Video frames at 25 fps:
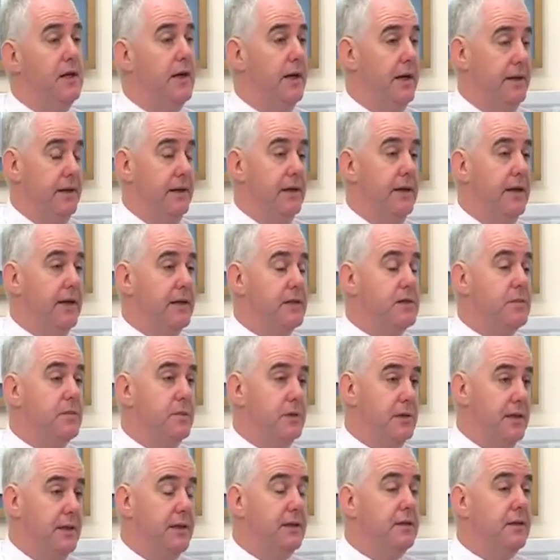and an
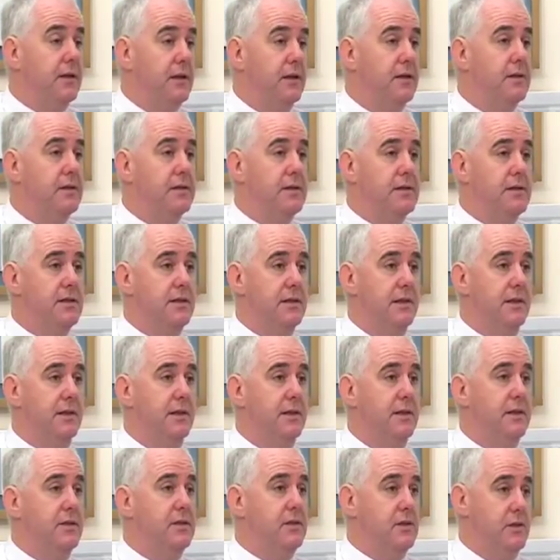expert in counselling
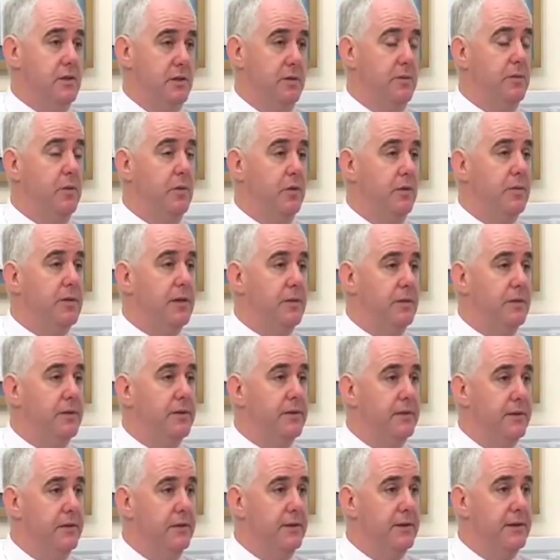to support people
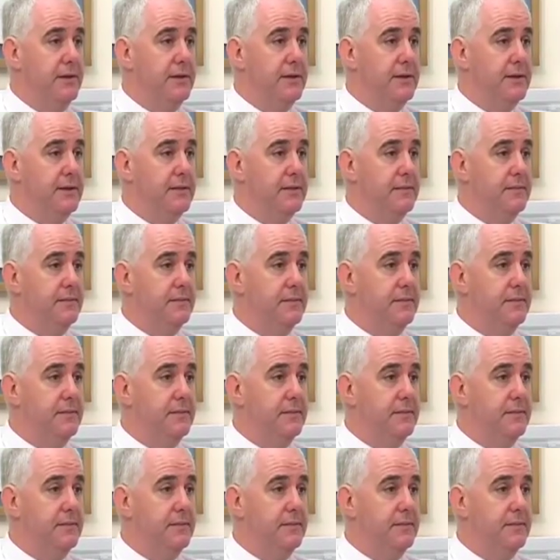through that.